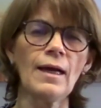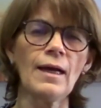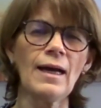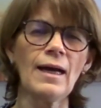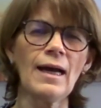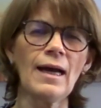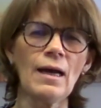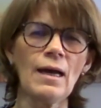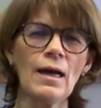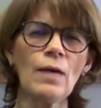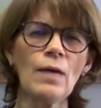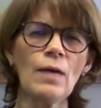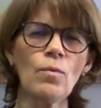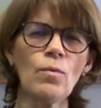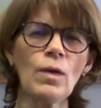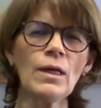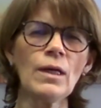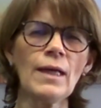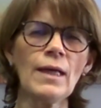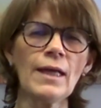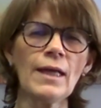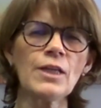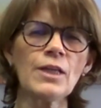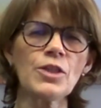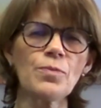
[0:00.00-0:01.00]
I want
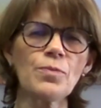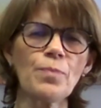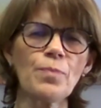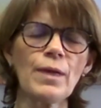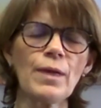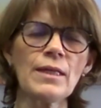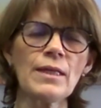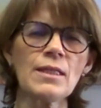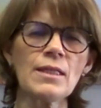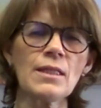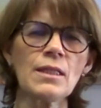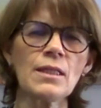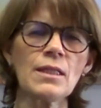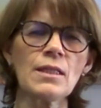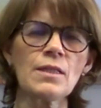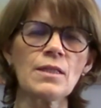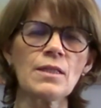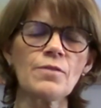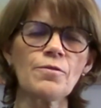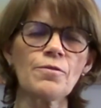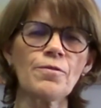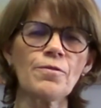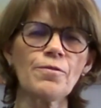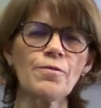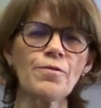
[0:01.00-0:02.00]
to express
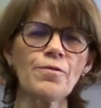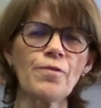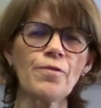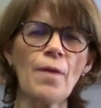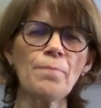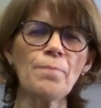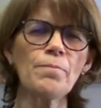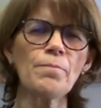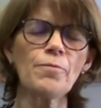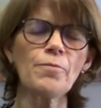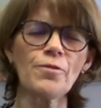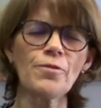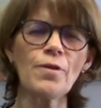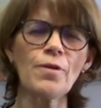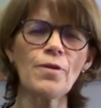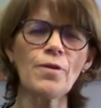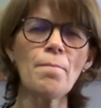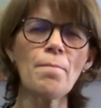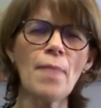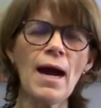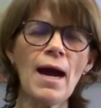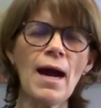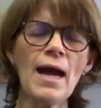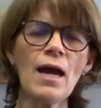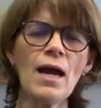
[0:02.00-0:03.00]
this from
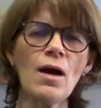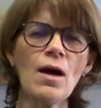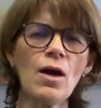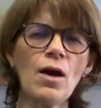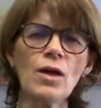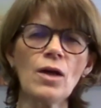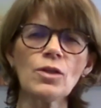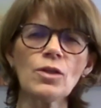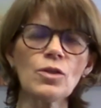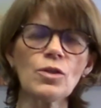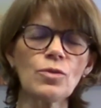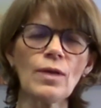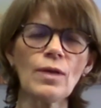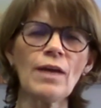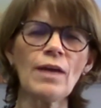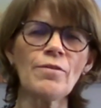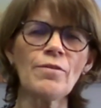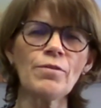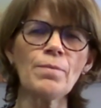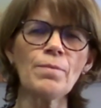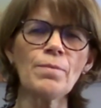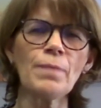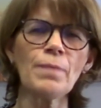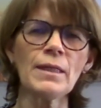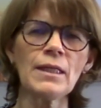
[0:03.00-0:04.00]
my heart to
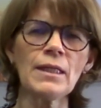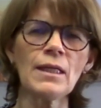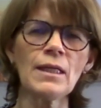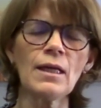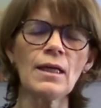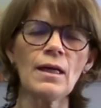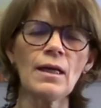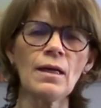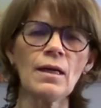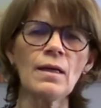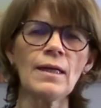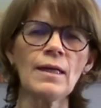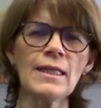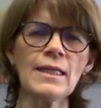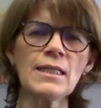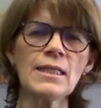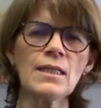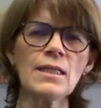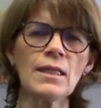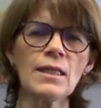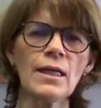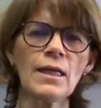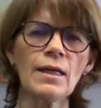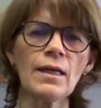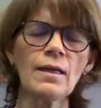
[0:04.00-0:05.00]
everybody
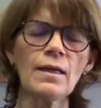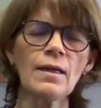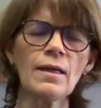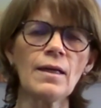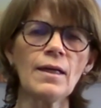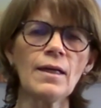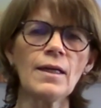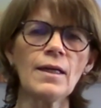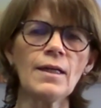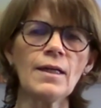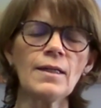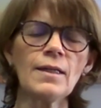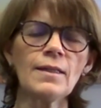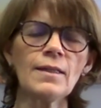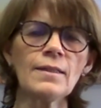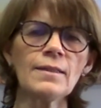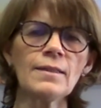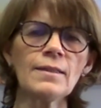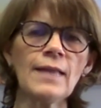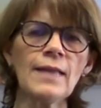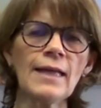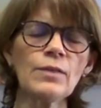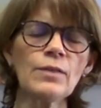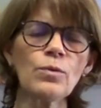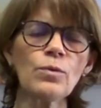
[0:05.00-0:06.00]
listening,
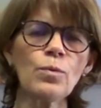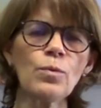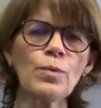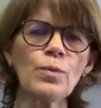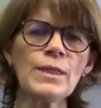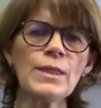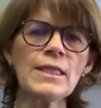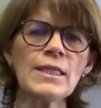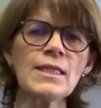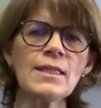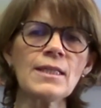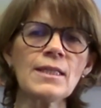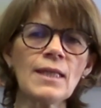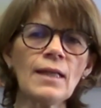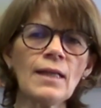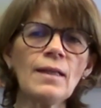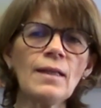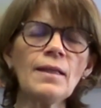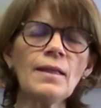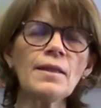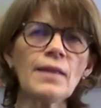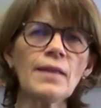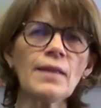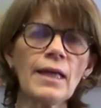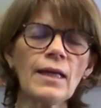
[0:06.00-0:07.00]
that we still
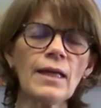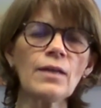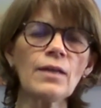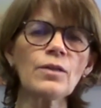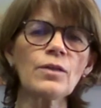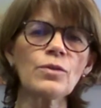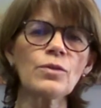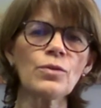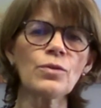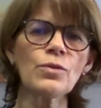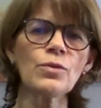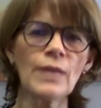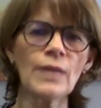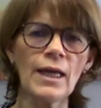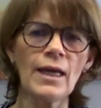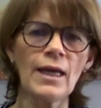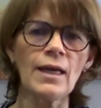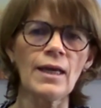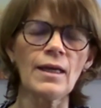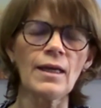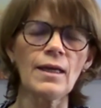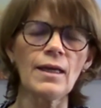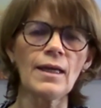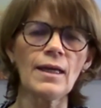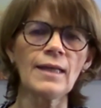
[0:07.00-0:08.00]
think
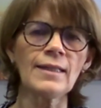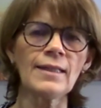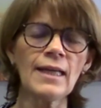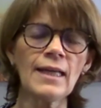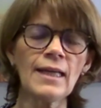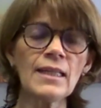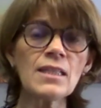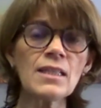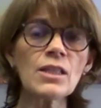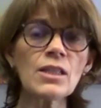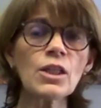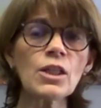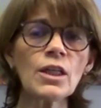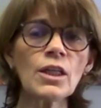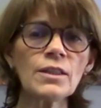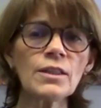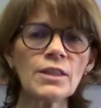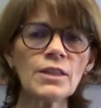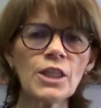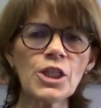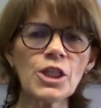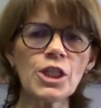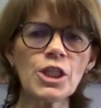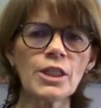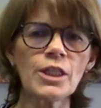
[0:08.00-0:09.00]
today, and that is a
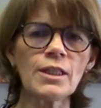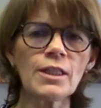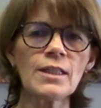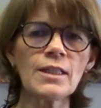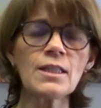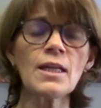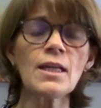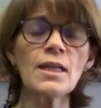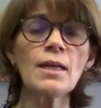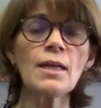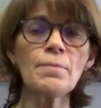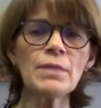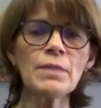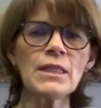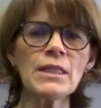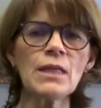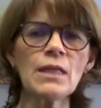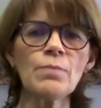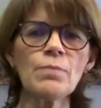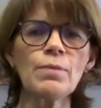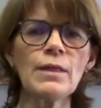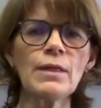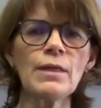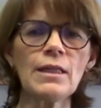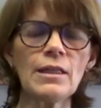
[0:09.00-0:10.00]
condition, it's a limiting
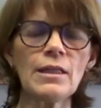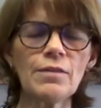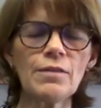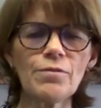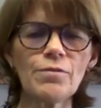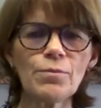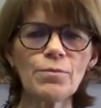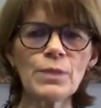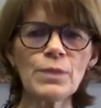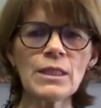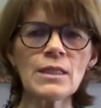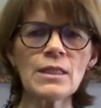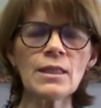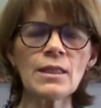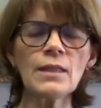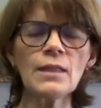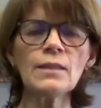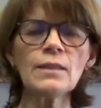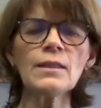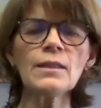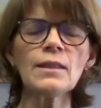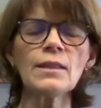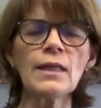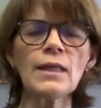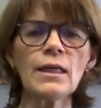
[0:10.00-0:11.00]
belief, we
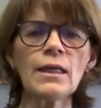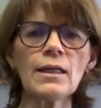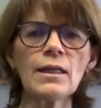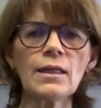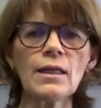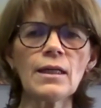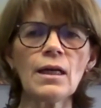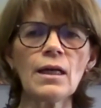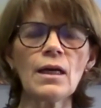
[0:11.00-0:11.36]
still think